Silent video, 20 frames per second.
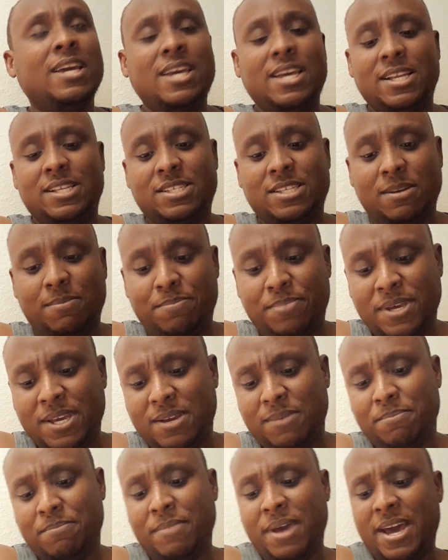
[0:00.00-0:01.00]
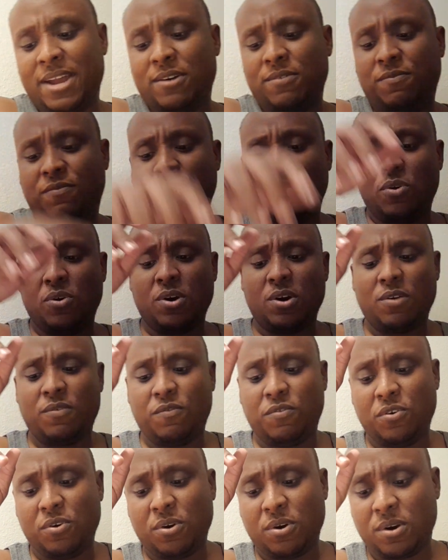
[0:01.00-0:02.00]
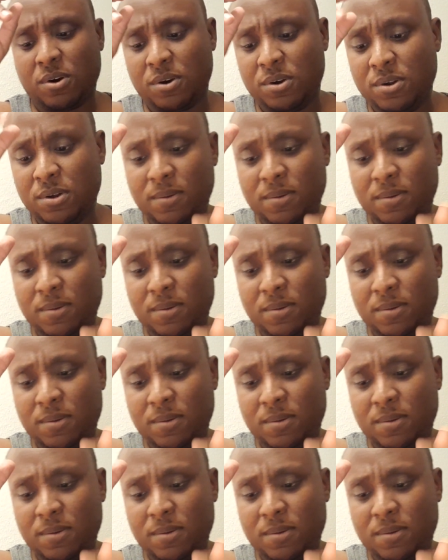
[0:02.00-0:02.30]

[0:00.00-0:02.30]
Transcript: it's a big metaphor for